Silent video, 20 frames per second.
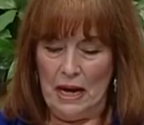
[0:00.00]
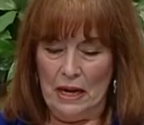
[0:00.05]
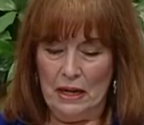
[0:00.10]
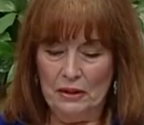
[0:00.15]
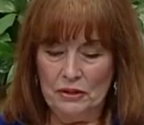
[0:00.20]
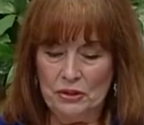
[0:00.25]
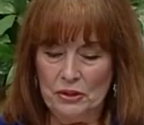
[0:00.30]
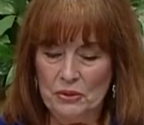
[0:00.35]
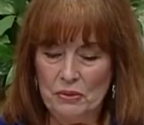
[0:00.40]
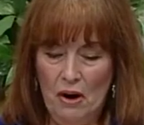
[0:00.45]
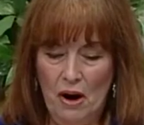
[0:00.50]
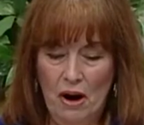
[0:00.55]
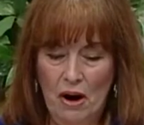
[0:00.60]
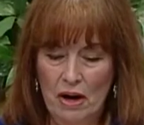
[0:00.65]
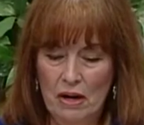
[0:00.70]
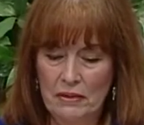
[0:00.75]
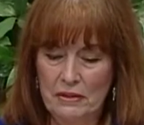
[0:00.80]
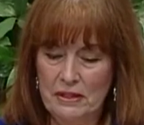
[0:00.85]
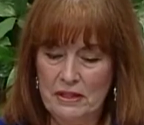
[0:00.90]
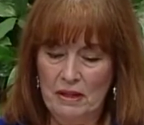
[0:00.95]
You
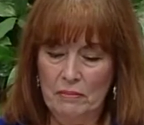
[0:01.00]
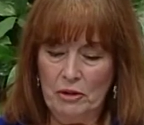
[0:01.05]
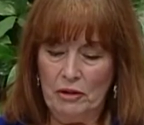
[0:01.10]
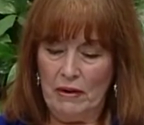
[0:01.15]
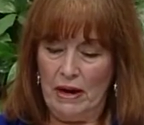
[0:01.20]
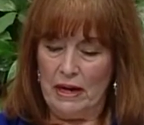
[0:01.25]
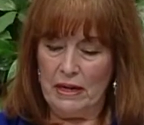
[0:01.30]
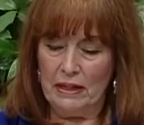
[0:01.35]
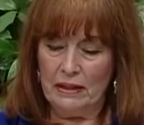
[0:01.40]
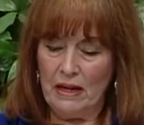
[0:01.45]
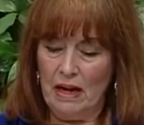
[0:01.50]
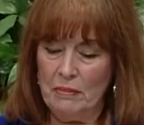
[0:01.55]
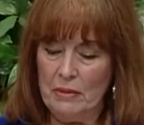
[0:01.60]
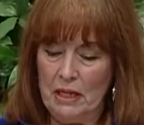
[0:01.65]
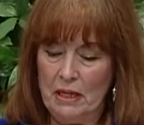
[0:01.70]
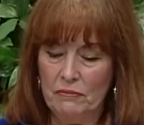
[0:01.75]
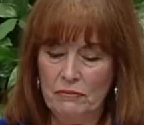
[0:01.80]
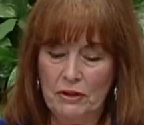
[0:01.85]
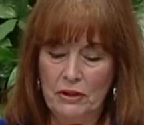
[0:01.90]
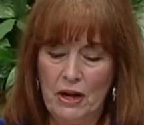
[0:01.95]
are the Democratic nominee
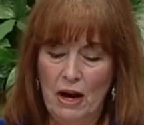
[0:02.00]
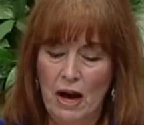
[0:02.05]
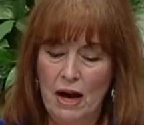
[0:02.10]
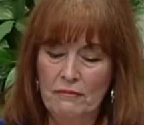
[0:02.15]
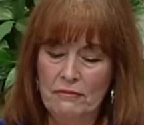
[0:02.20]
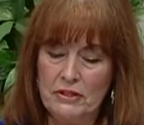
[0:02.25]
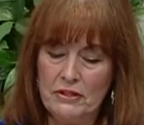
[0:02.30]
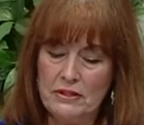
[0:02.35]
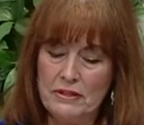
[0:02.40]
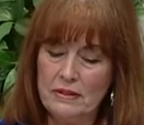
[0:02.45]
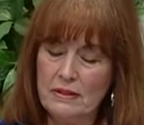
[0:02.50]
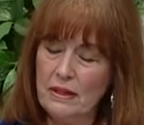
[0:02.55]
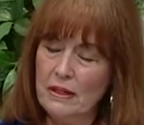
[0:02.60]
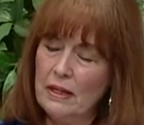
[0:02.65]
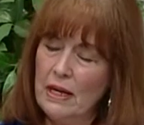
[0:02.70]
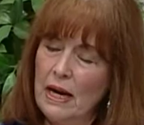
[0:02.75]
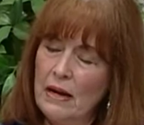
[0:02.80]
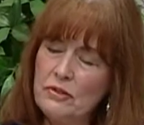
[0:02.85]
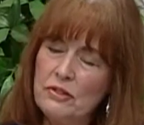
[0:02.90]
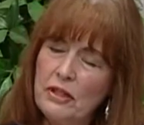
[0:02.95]
for the office.
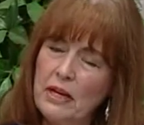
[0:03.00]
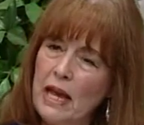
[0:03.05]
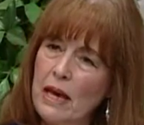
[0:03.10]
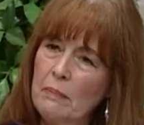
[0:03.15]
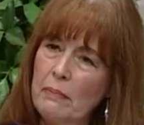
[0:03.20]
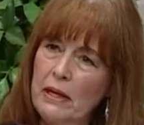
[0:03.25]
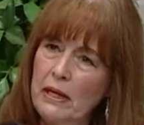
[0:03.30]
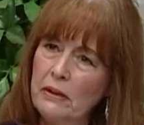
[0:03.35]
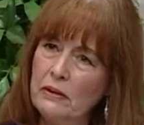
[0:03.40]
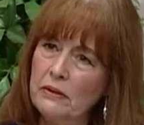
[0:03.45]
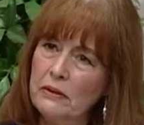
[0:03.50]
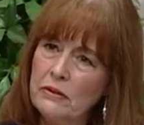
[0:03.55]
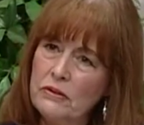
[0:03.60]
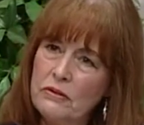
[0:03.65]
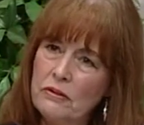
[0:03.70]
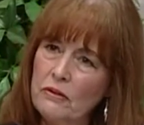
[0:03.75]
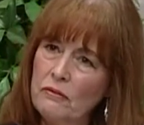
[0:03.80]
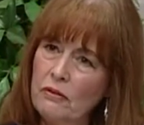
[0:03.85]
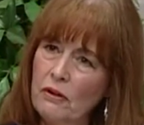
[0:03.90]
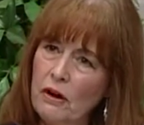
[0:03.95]
How's your campaign going
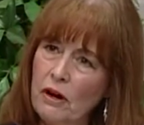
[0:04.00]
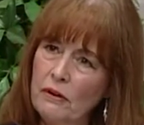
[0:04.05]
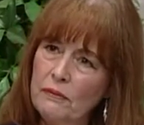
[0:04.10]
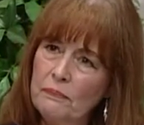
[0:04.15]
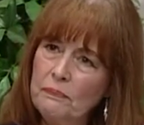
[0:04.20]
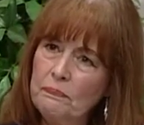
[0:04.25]
so far?